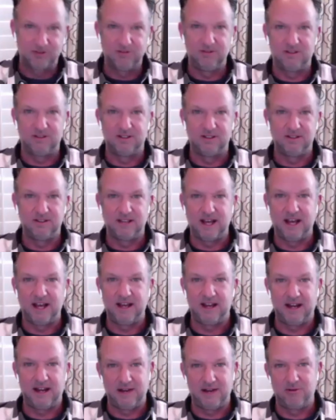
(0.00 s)
truth to that
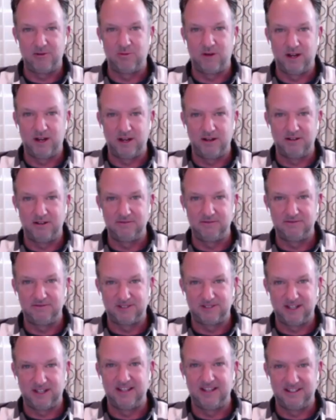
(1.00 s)
and I don't want to
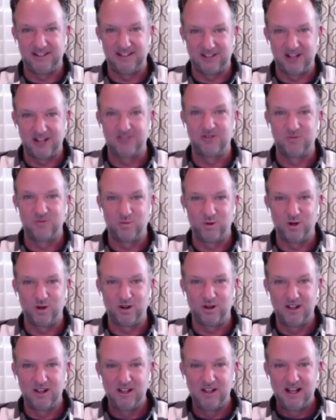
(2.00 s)
say that it doesn't
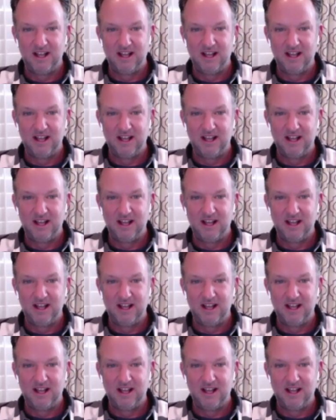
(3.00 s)
work. Right.